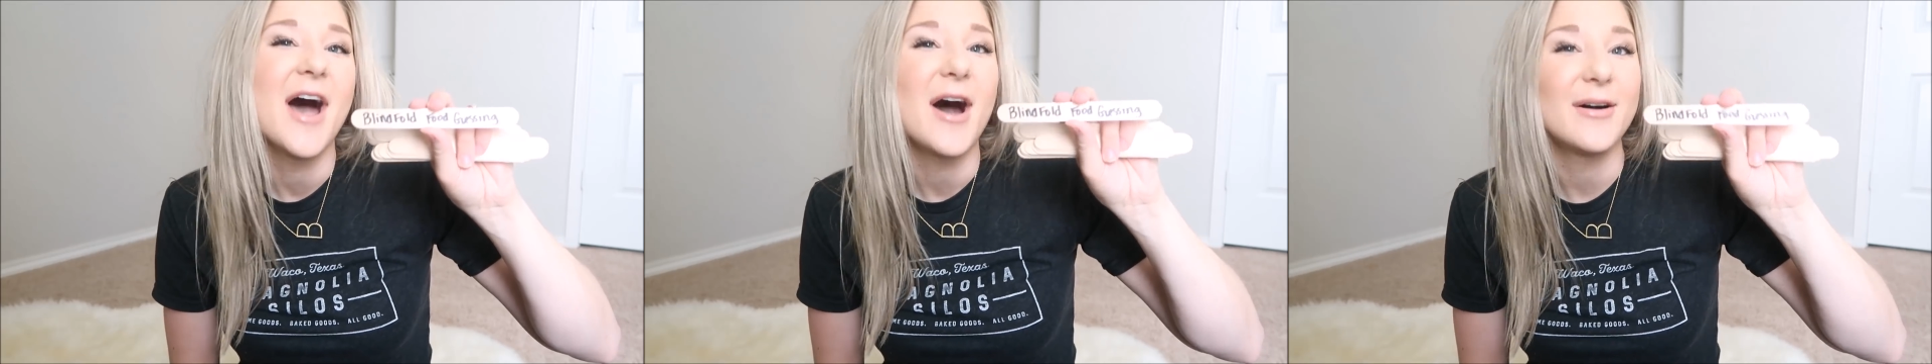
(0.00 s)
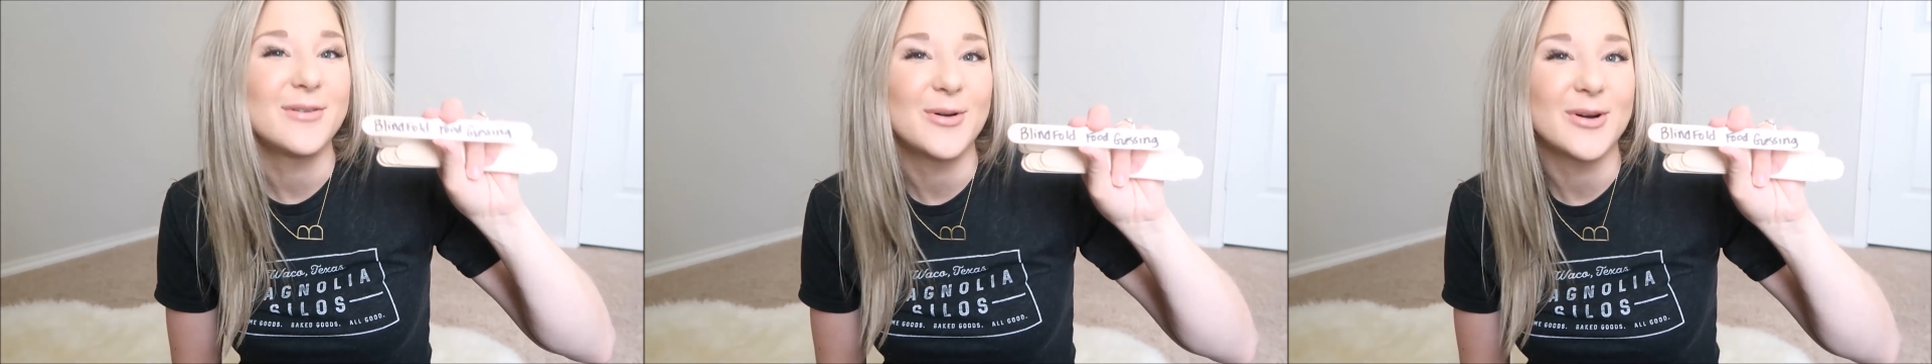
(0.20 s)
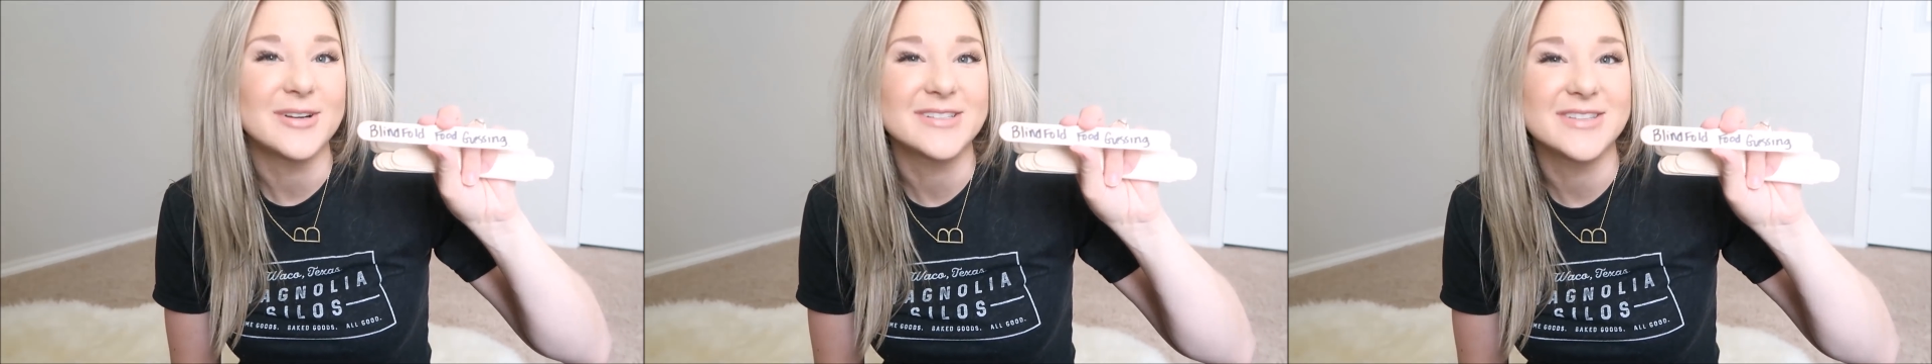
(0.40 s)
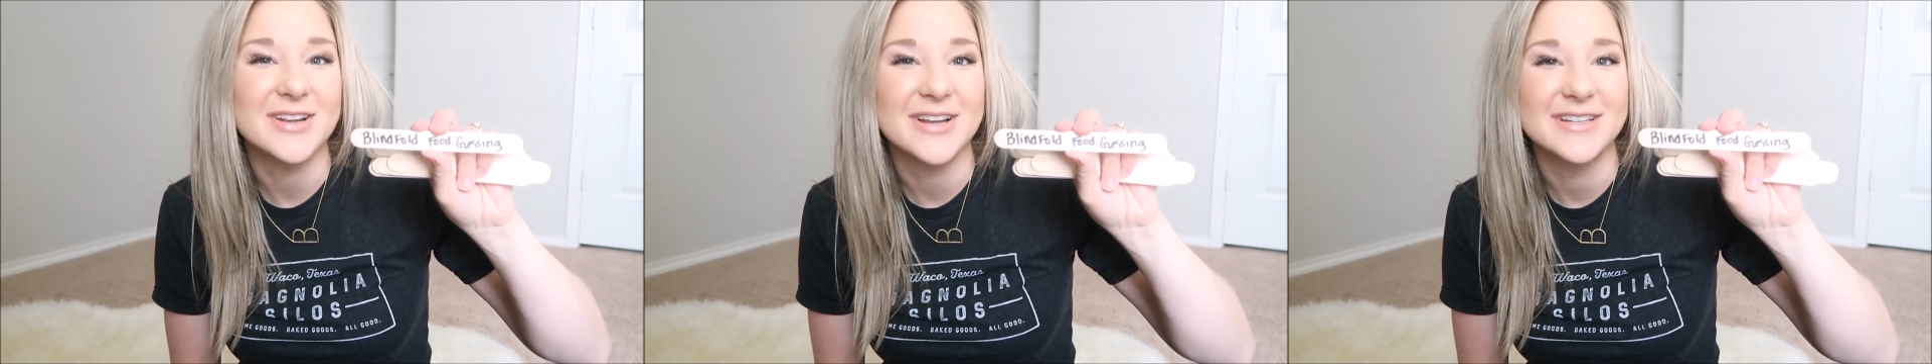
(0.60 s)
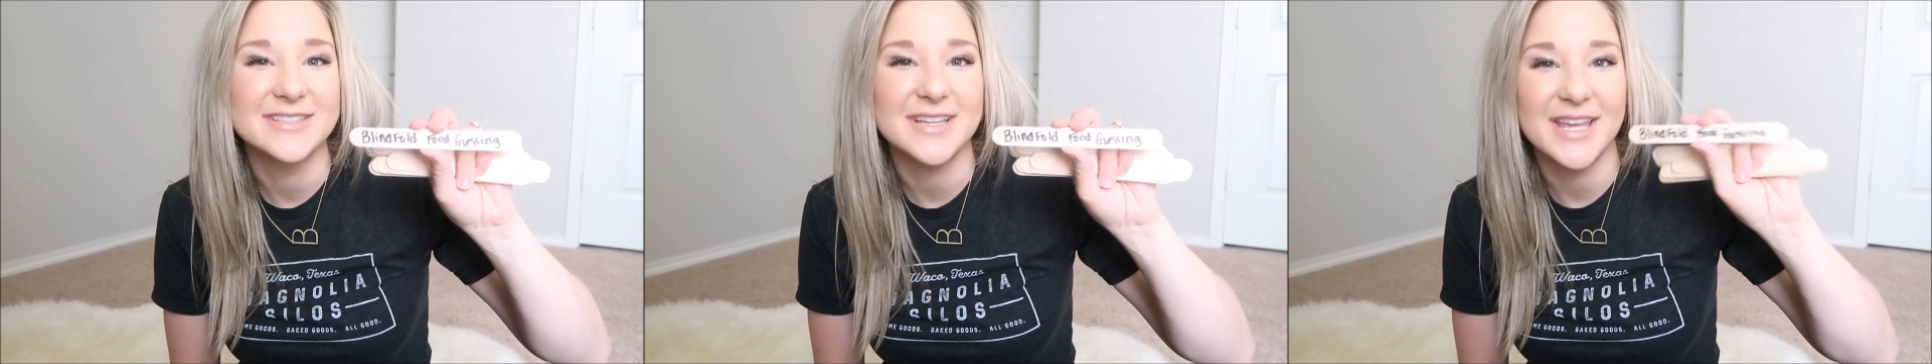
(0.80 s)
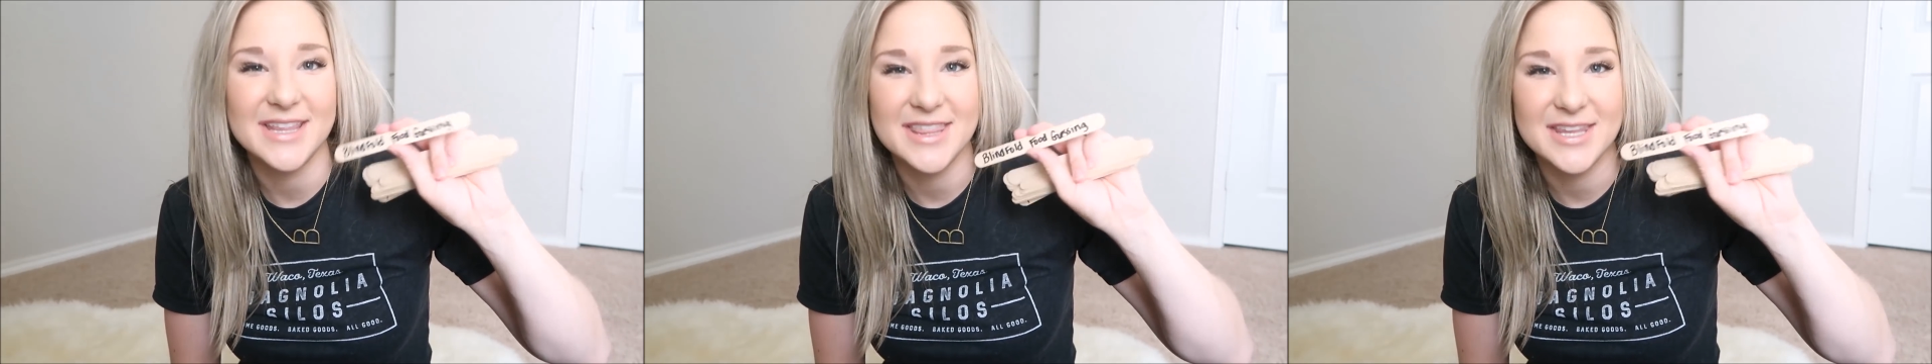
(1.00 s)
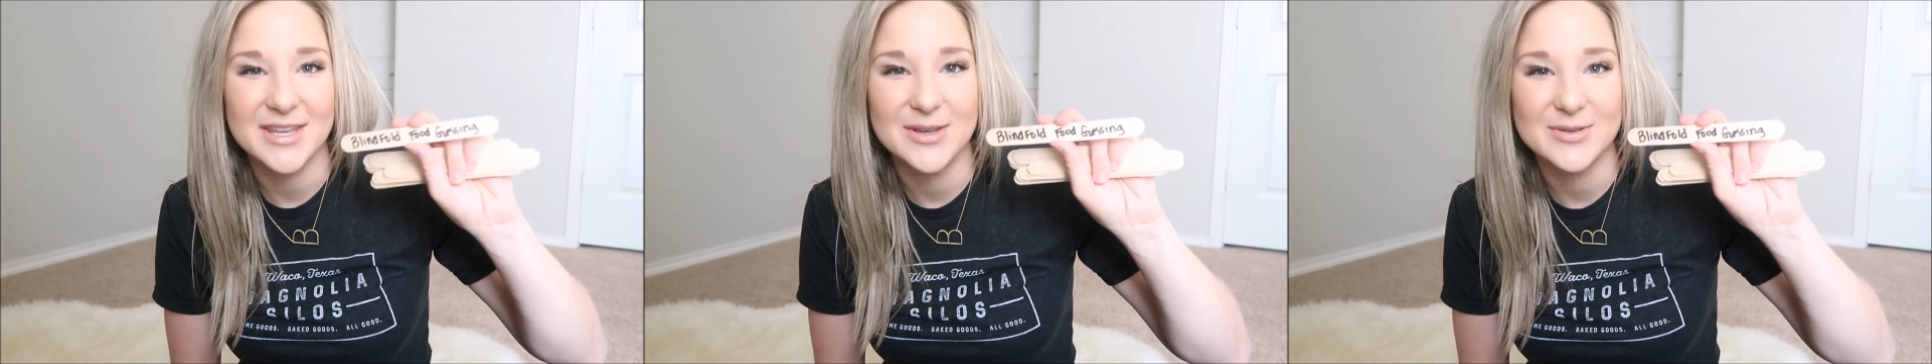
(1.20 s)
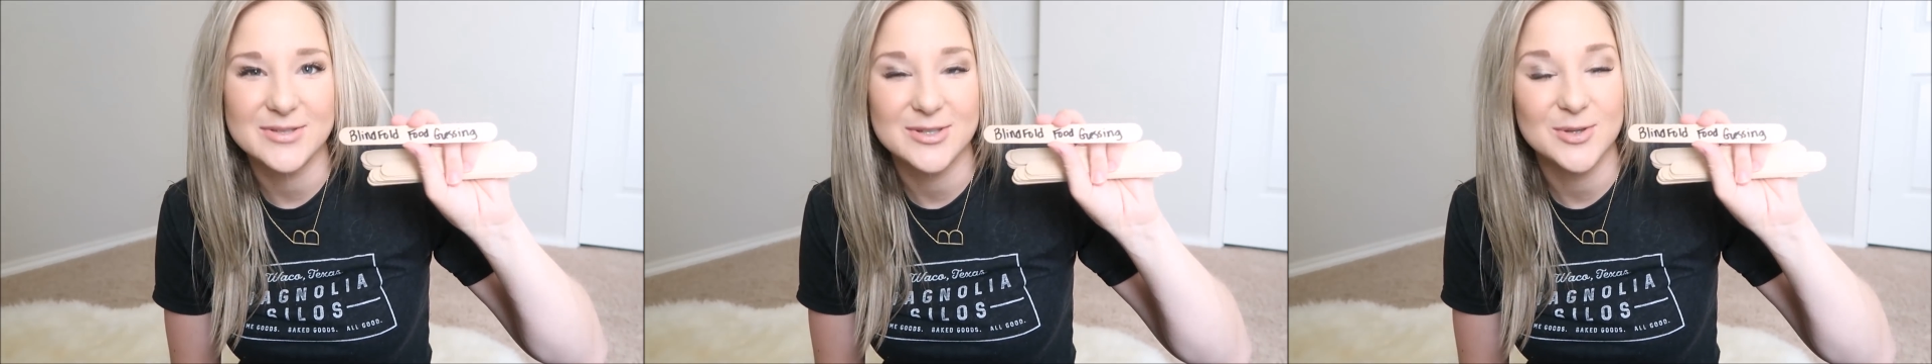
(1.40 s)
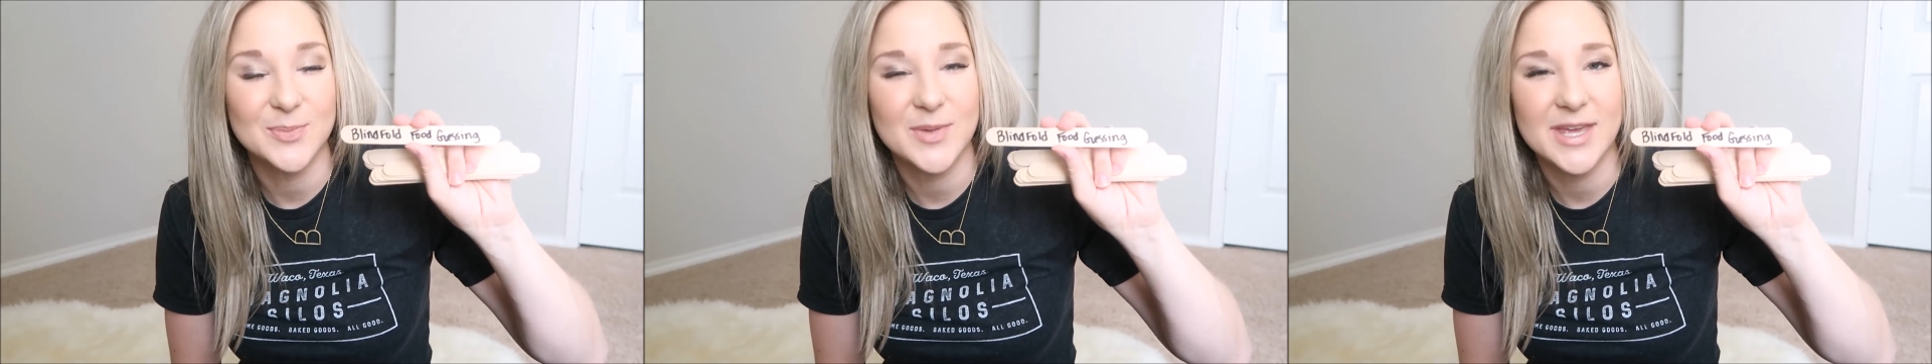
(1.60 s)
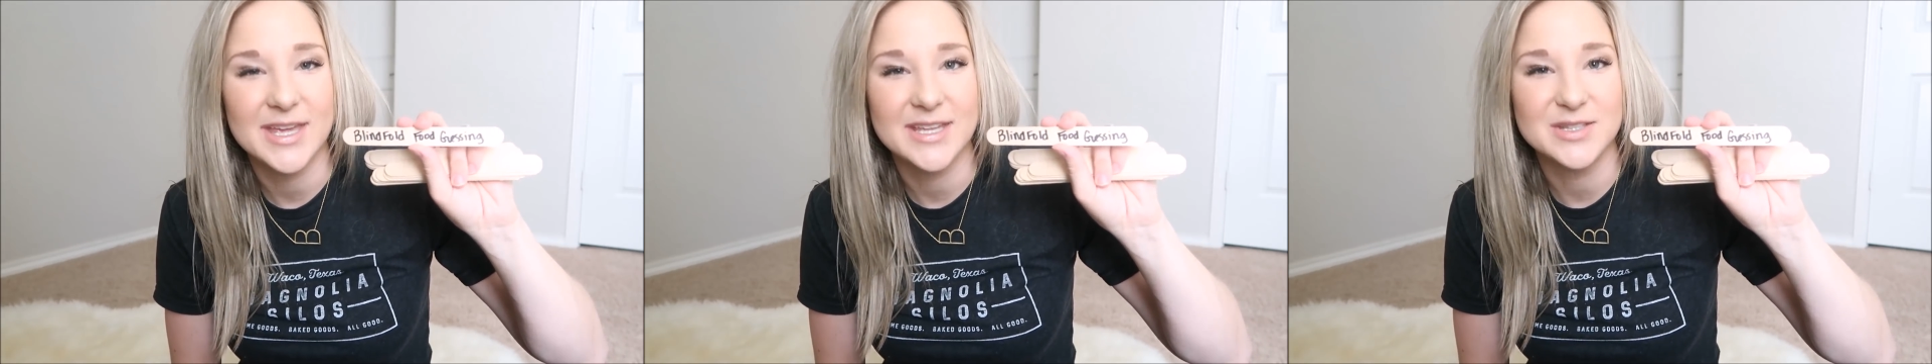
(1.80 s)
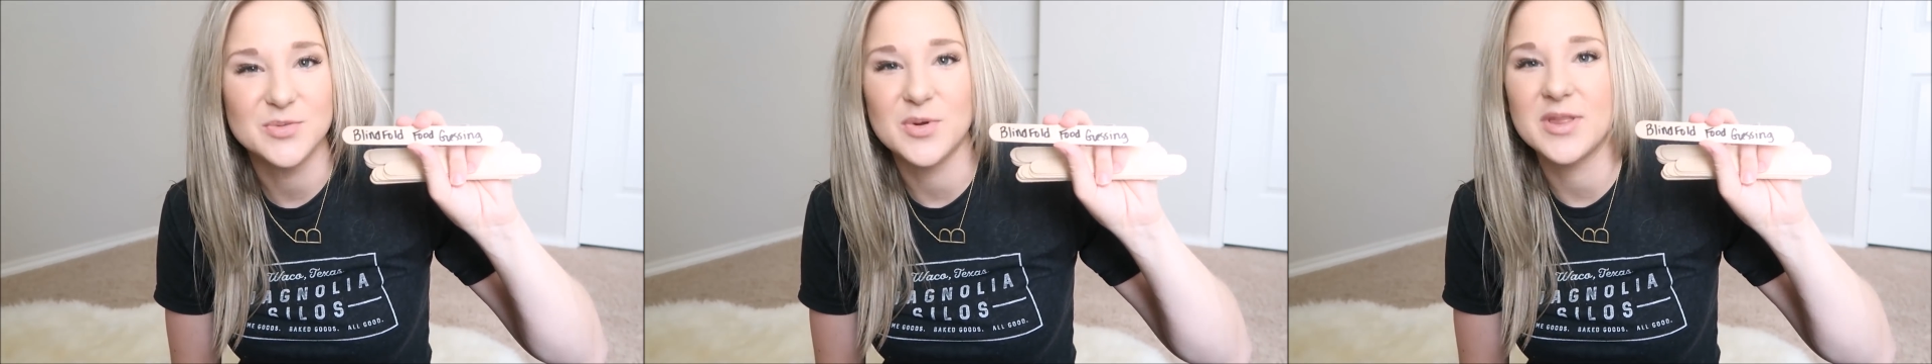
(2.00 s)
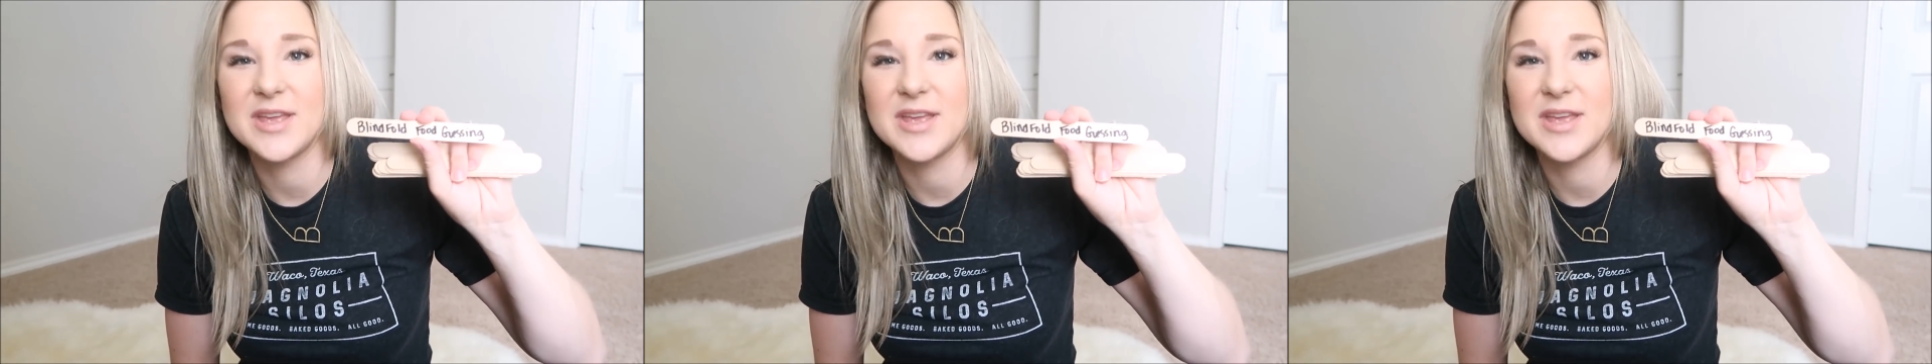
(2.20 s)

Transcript: of course, they're into like the YouTube kids where